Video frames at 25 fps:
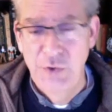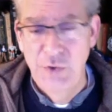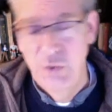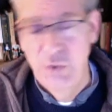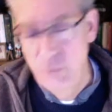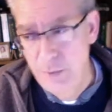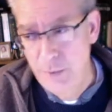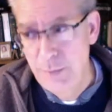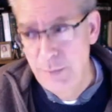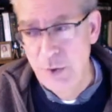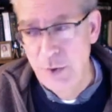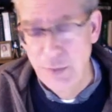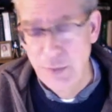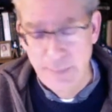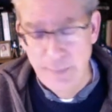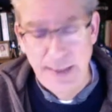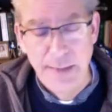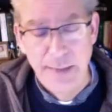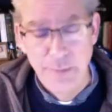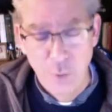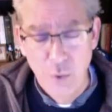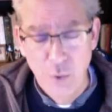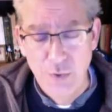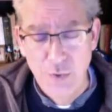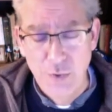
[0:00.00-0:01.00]
Scripture meant
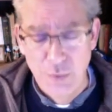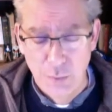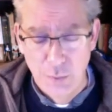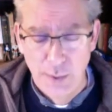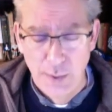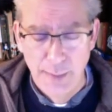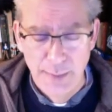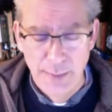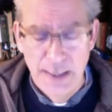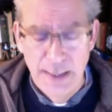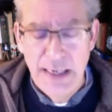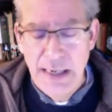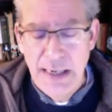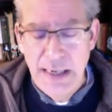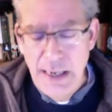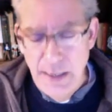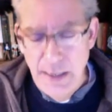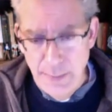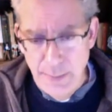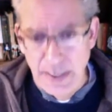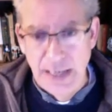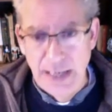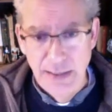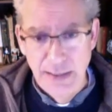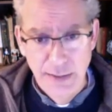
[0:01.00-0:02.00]
more to him,
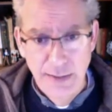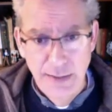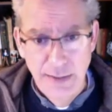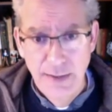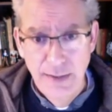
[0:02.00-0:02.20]
but